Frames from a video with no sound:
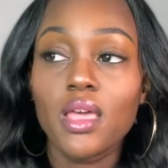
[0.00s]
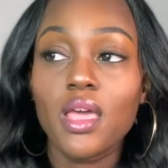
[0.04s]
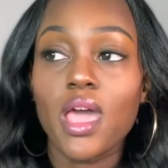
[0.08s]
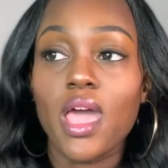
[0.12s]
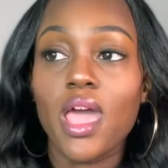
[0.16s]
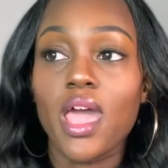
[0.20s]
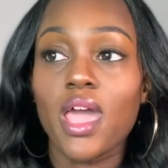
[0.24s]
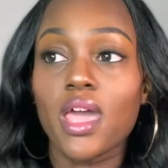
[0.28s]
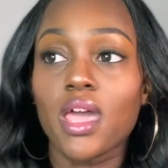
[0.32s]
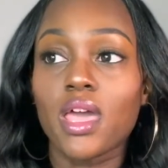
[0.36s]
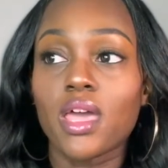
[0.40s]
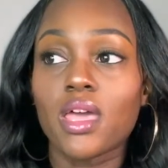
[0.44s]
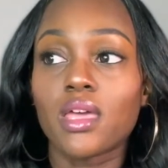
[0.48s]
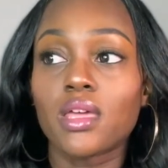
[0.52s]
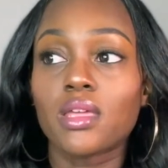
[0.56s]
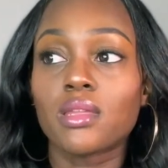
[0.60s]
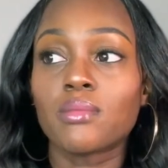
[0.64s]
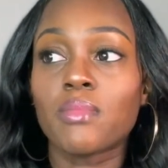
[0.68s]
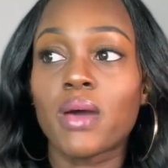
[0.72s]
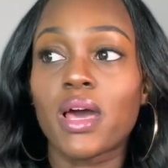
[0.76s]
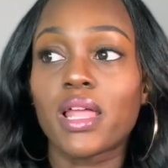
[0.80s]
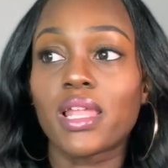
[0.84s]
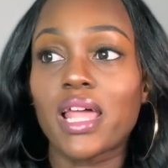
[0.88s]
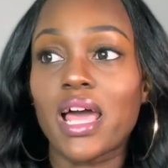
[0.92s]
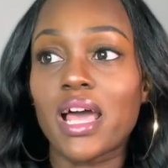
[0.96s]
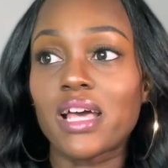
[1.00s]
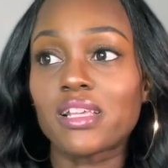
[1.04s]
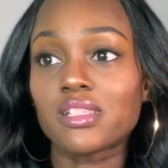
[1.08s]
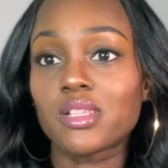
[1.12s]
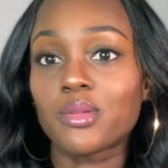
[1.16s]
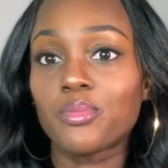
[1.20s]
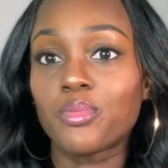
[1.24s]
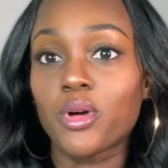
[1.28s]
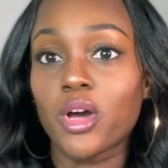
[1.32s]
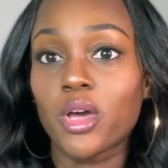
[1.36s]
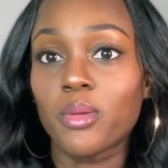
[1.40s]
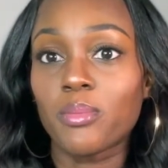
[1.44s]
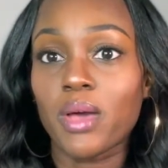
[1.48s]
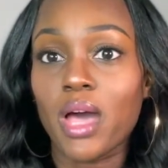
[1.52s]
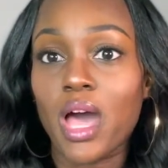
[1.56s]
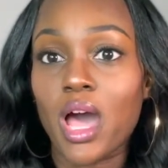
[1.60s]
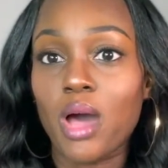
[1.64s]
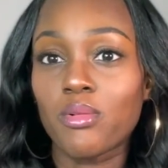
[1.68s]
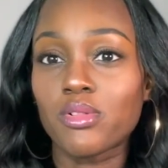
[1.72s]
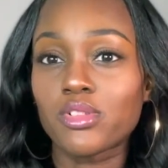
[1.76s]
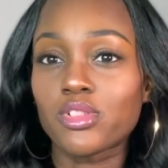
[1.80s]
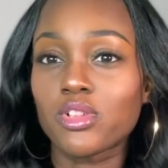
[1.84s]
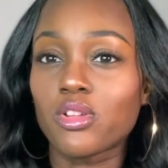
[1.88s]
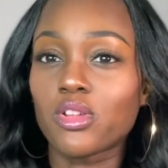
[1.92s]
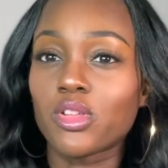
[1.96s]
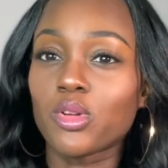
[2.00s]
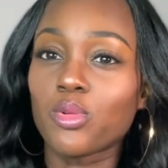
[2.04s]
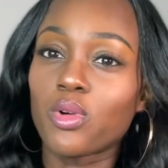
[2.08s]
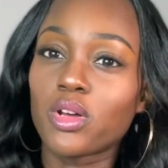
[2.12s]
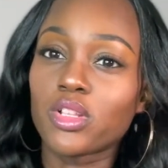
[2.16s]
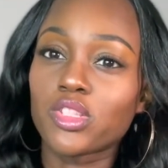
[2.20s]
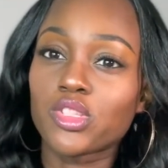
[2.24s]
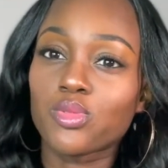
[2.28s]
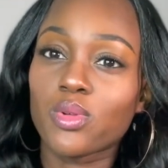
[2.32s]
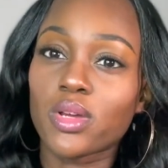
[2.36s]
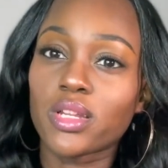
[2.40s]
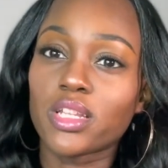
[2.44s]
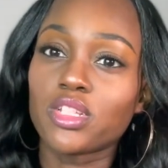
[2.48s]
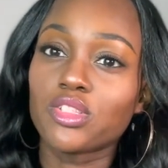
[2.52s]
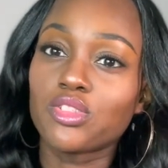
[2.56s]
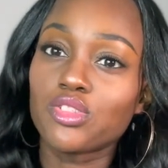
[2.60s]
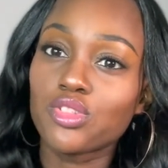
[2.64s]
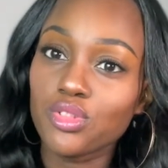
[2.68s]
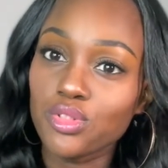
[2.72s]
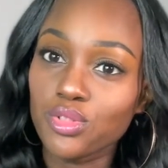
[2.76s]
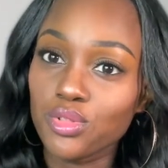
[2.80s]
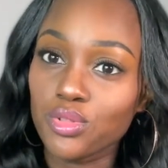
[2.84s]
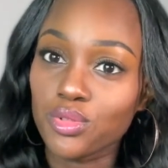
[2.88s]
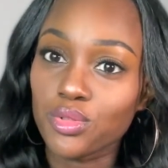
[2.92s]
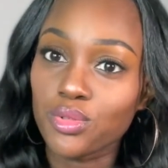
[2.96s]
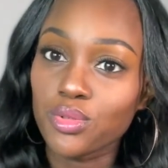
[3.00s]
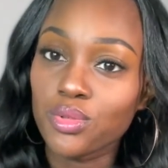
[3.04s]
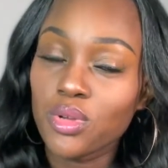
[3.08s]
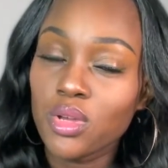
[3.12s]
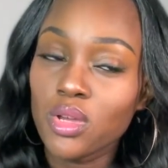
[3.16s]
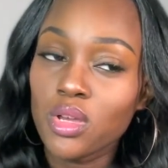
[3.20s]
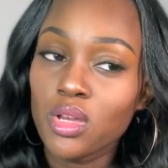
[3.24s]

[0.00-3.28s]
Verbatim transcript: And my last appointment, I was only 122.